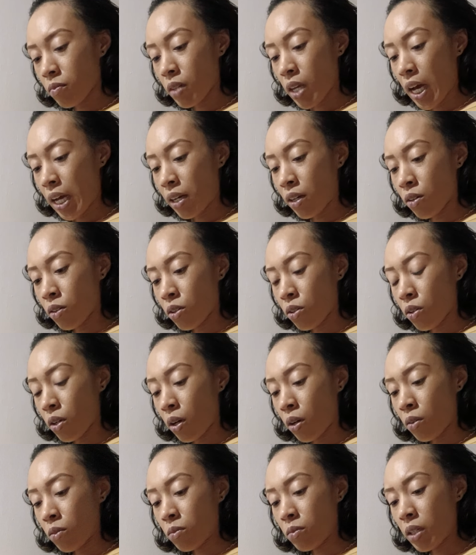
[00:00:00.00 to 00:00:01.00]
I know you
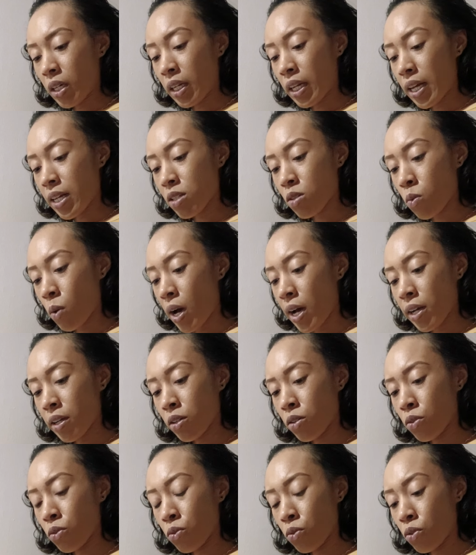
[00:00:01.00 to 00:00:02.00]
know. And that's why
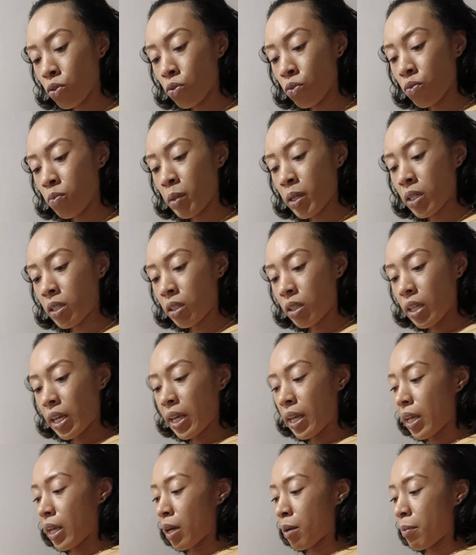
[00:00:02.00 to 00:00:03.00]
you've been
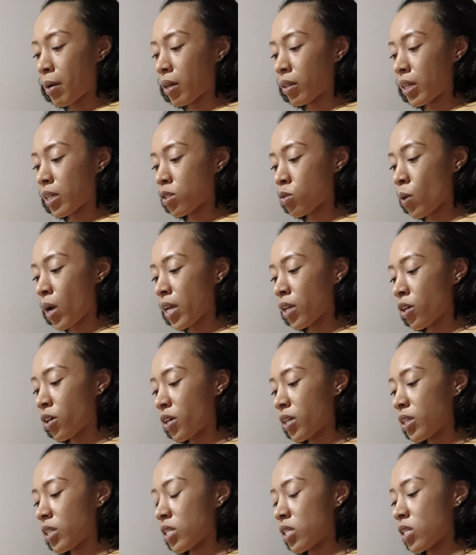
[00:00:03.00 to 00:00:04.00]
thinking about, that's why you're
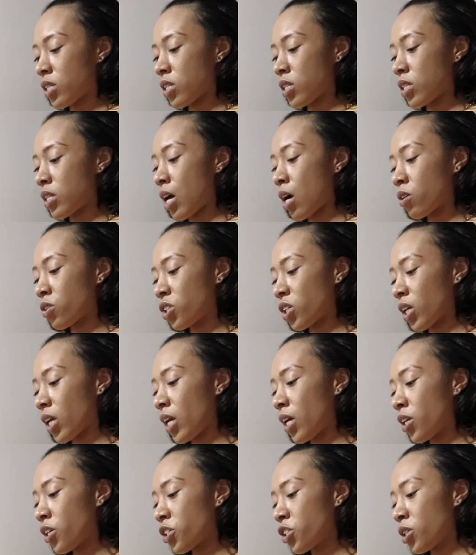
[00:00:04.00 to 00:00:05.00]
in this nostalgic
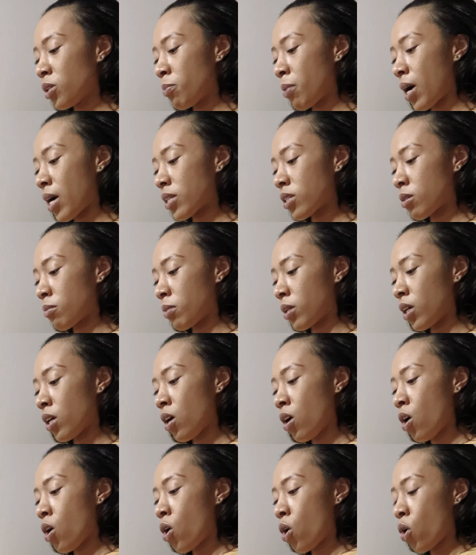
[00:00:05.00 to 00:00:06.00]
energy possibly,
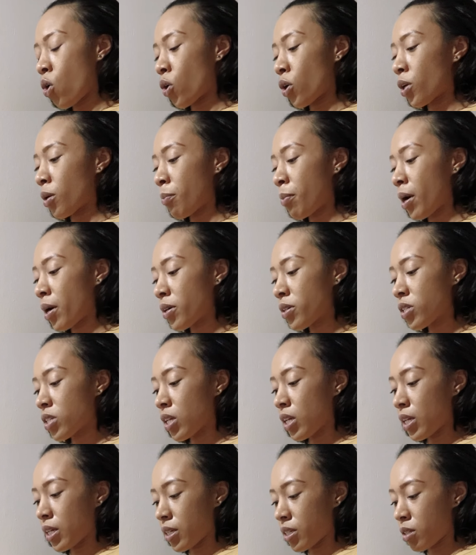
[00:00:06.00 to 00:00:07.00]
or your
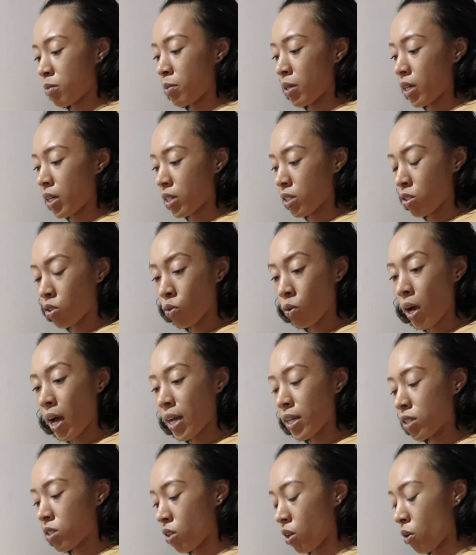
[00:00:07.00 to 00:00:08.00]
person is, because you
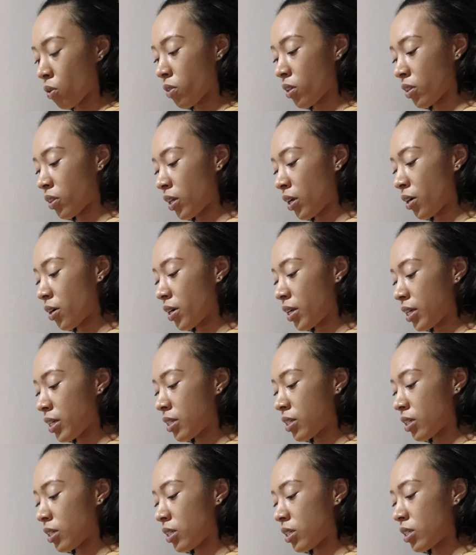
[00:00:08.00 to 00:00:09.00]
guys know that there
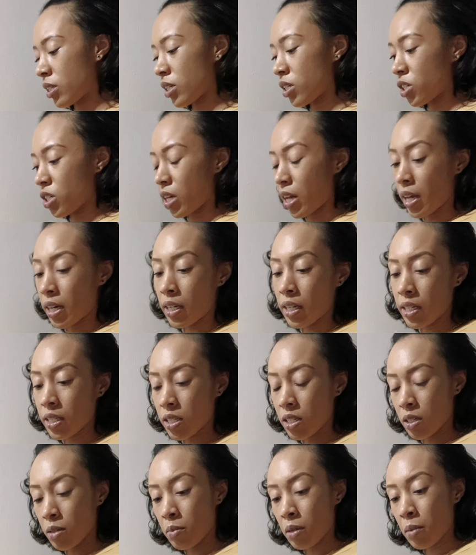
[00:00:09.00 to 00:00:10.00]
is a decision that
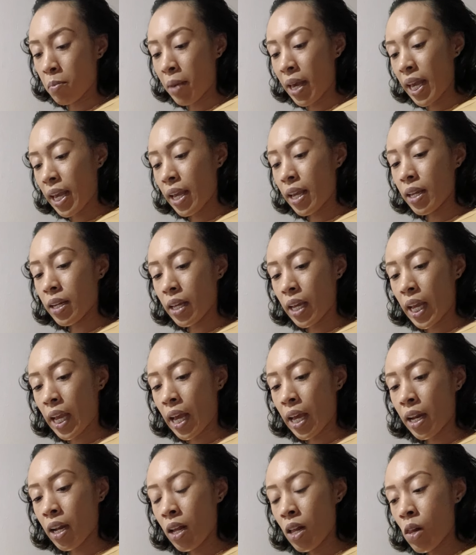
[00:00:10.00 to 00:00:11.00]
needs to be made,
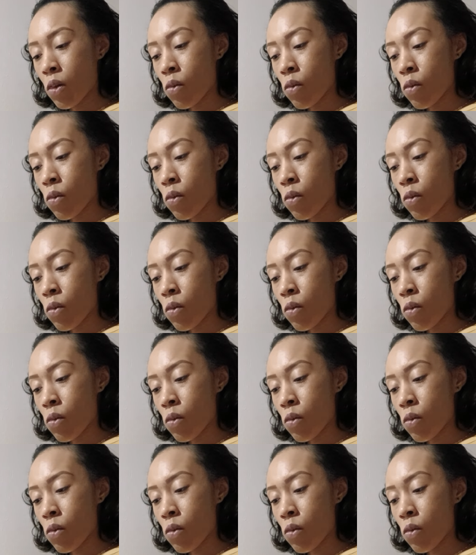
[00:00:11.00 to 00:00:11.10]
and